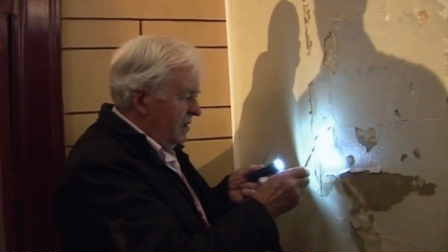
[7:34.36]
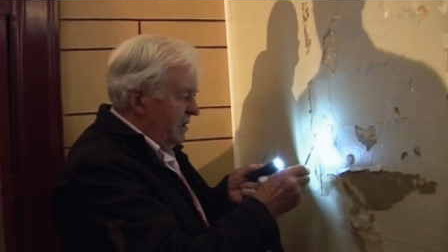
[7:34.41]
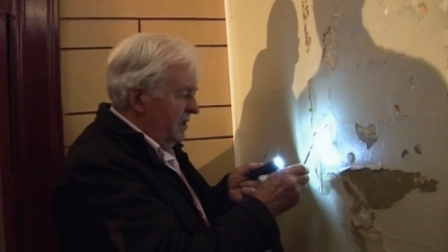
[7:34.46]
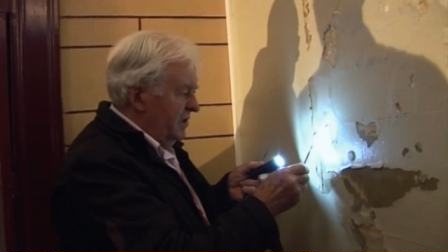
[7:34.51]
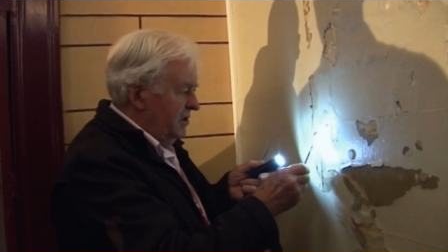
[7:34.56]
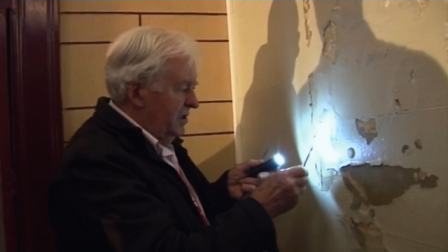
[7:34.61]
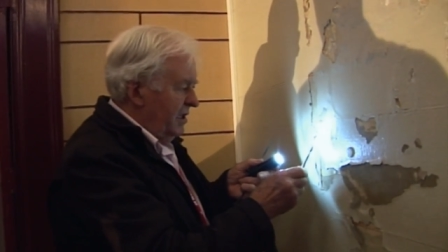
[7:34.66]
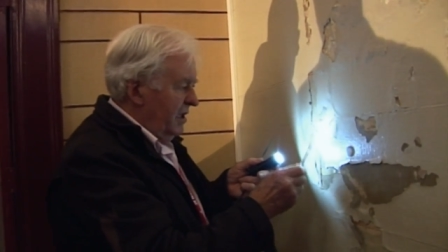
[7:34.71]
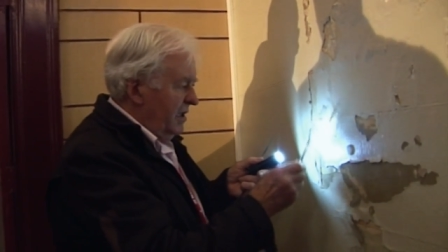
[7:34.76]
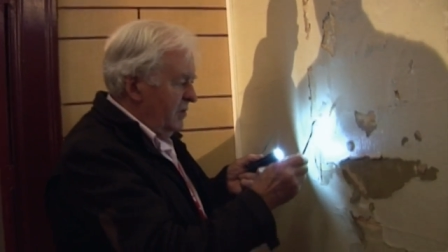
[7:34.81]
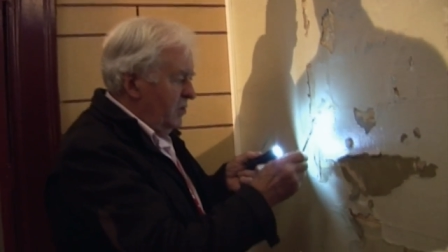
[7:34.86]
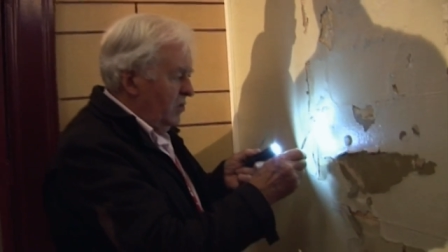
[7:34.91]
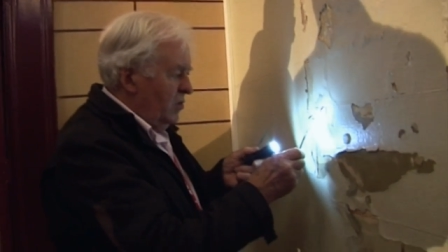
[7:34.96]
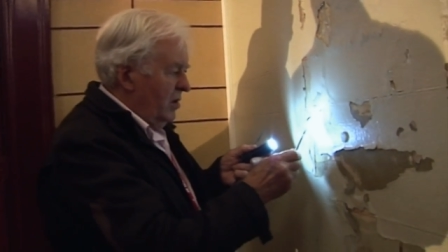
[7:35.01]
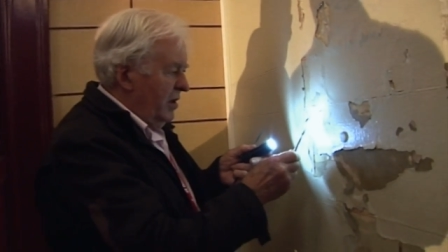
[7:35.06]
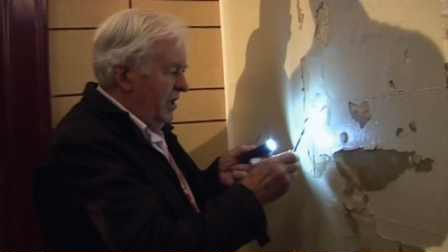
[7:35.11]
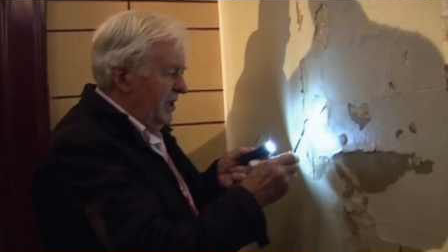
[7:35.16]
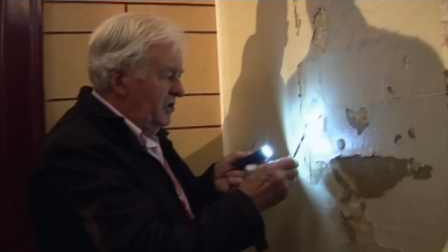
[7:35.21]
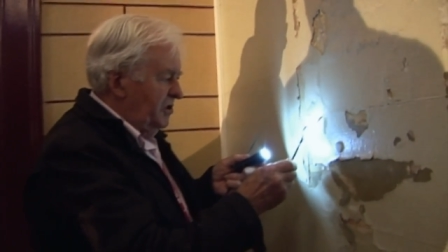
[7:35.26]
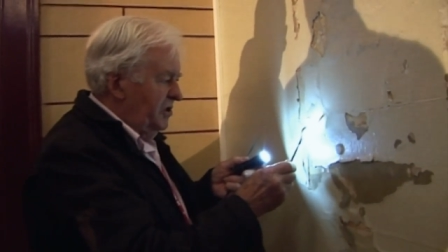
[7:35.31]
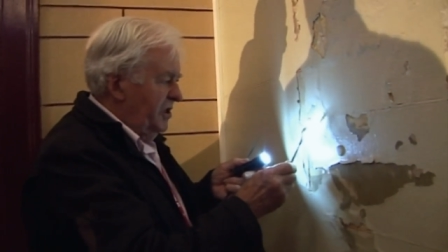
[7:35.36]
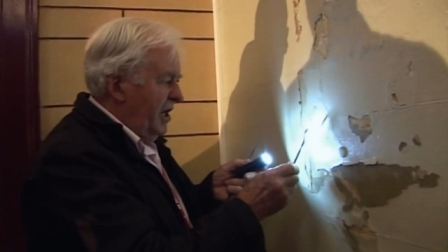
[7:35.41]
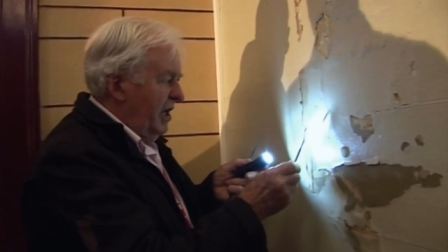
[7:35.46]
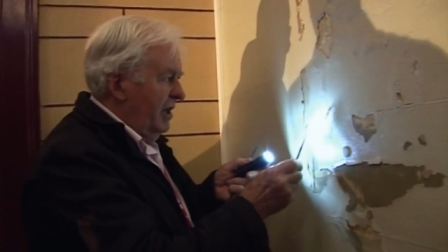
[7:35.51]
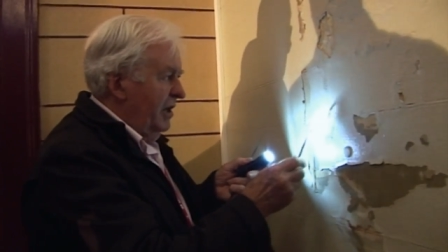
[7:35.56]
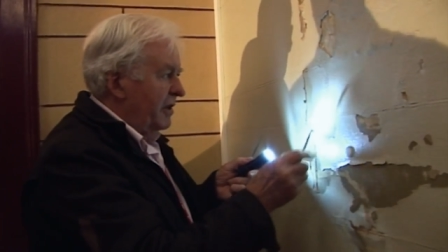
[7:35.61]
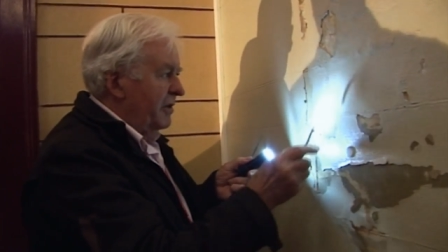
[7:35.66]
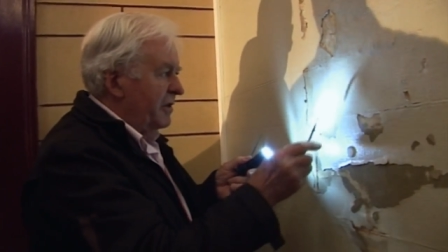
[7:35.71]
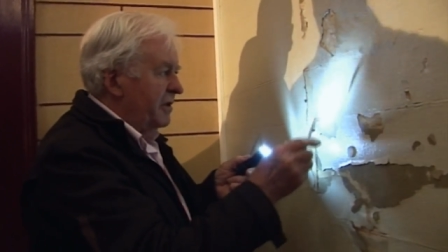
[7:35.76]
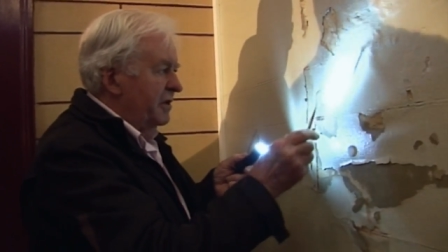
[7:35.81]
and slightly more lush
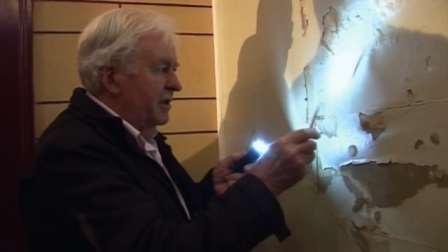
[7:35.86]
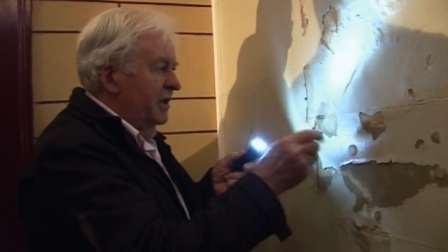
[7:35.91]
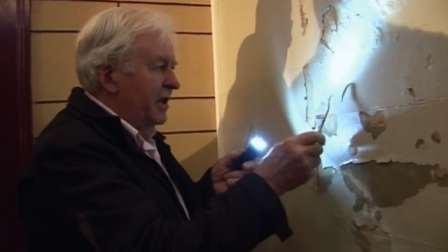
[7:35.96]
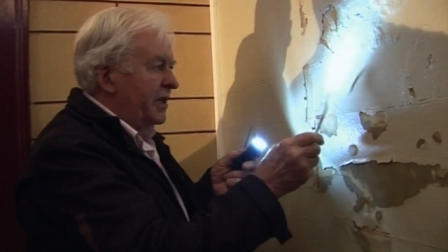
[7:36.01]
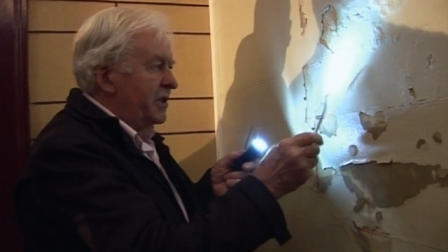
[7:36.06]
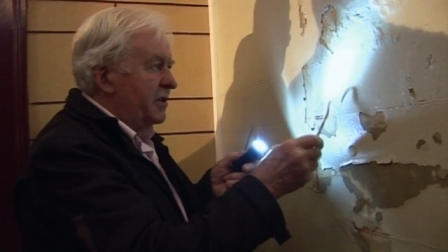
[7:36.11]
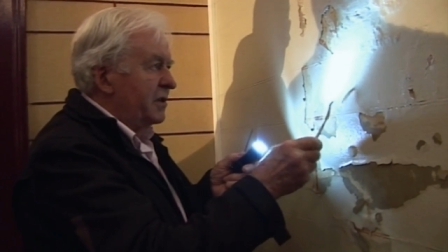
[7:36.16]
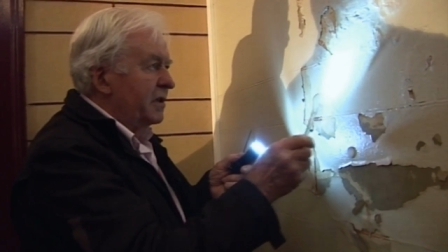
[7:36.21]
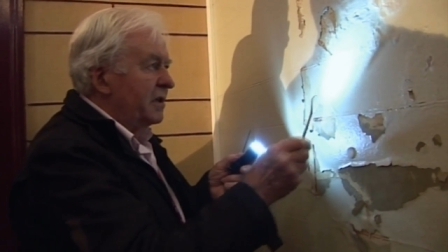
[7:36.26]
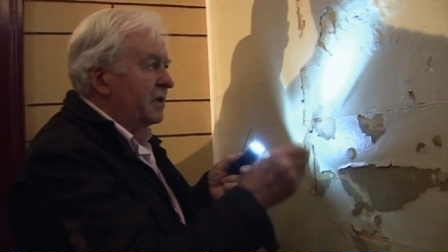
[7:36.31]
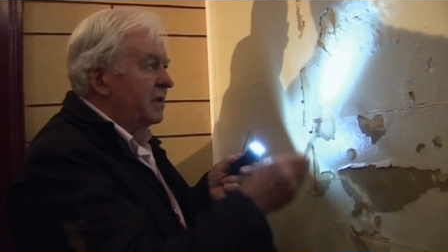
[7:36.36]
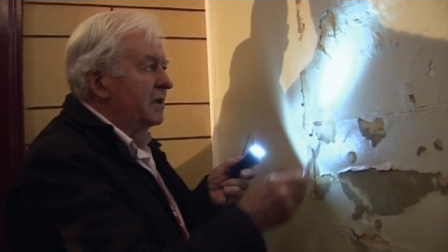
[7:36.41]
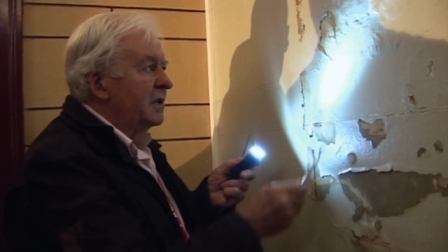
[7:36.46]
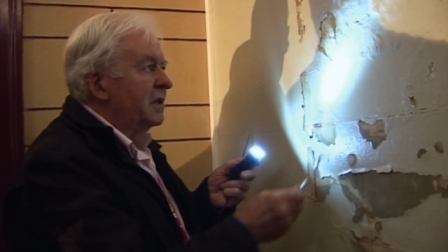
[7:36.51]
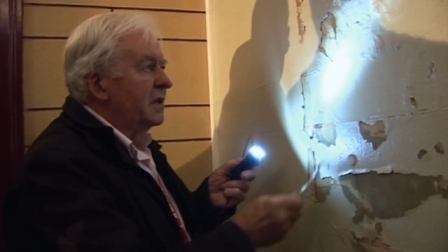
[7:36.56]
colour than the later